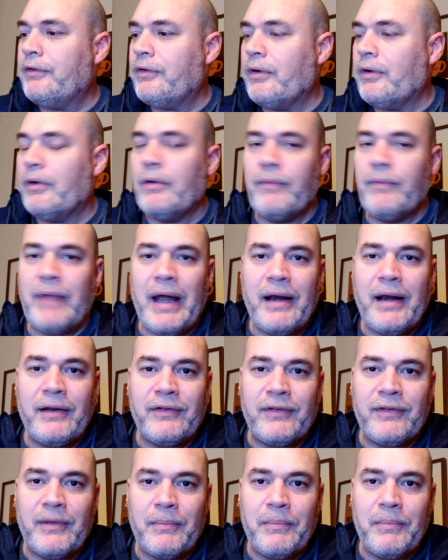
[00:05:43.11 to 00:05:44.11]
So that
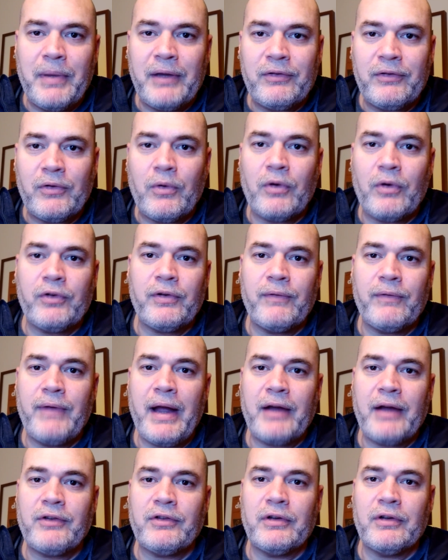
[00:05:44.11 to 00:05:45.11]
is the best course of
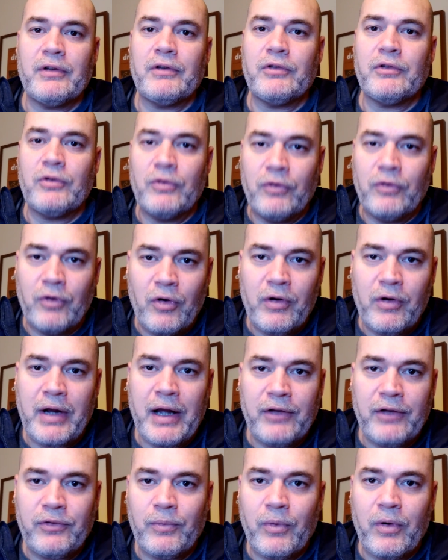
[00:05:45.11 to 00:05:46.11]
action, to know
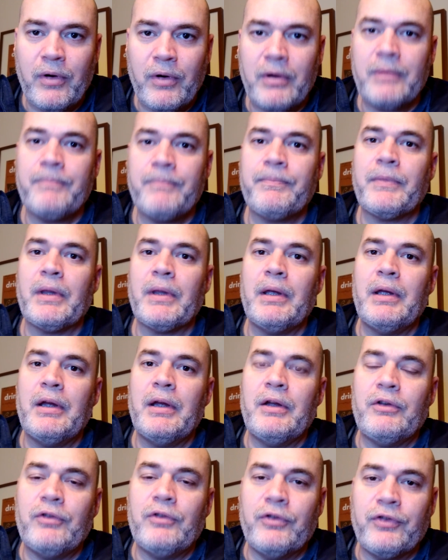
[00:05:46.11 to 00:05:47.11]
God's Word,
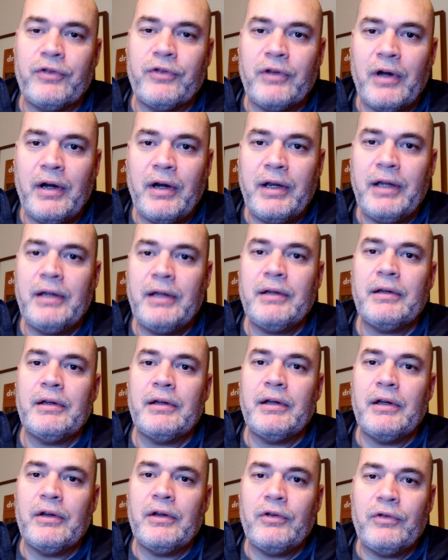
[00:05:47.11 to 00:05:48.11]
to study,
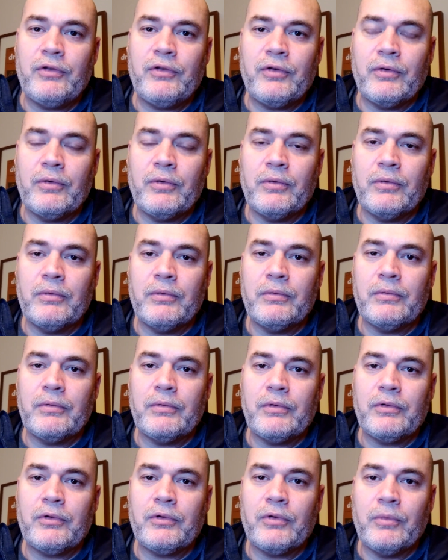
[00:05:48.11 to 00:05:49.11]
to
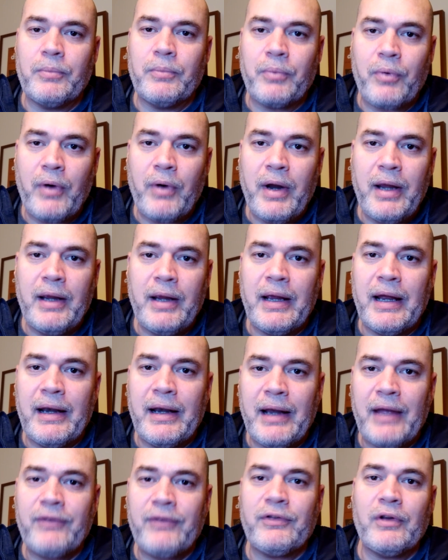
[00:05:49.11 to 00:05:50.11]
pray
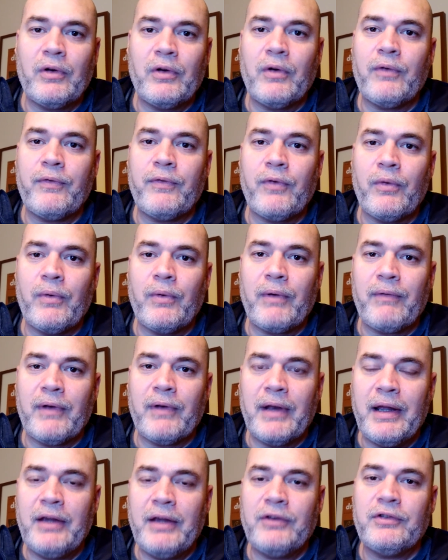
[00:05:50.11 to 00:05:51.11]
and ask the Lord for
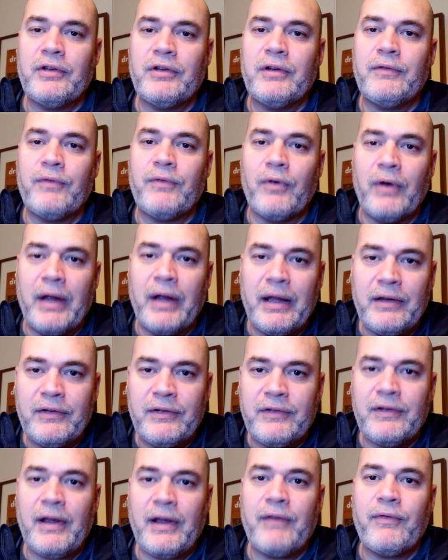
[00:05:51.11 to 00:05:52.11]
revelation, for
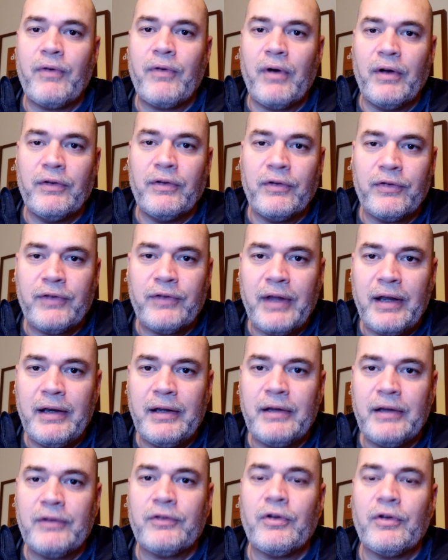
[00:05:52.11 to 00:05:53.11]
insight, for
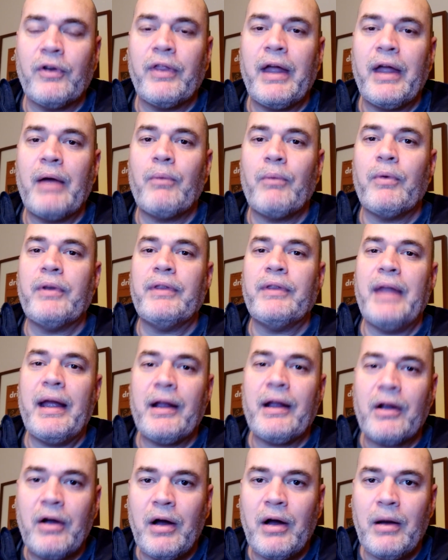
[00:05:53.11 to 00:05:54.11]
understanding, so that when
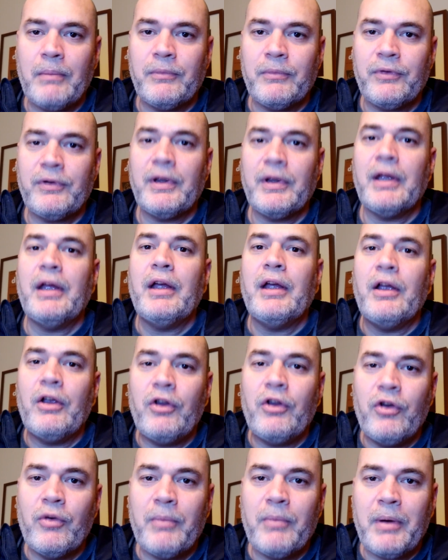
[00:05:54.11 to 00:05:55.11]
that comes,
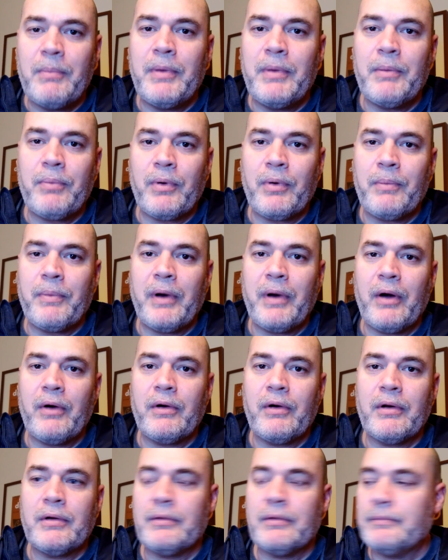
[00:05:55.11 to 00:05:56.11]
you may be
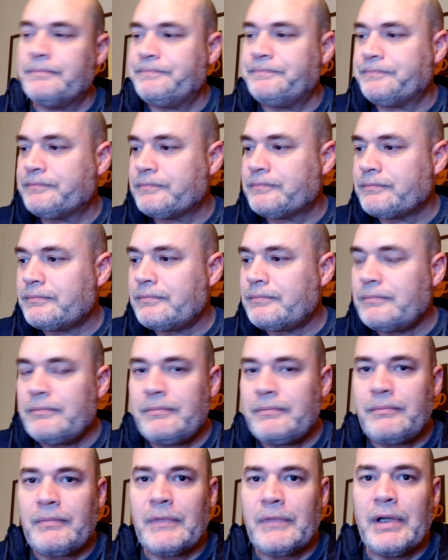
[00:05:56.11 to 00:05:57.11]
prepared.
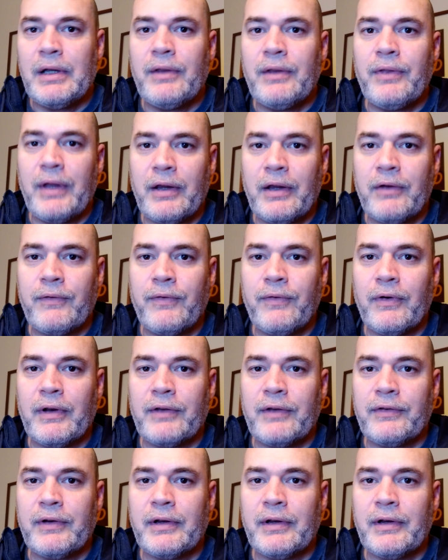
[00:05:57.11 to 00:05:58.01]
Thank you for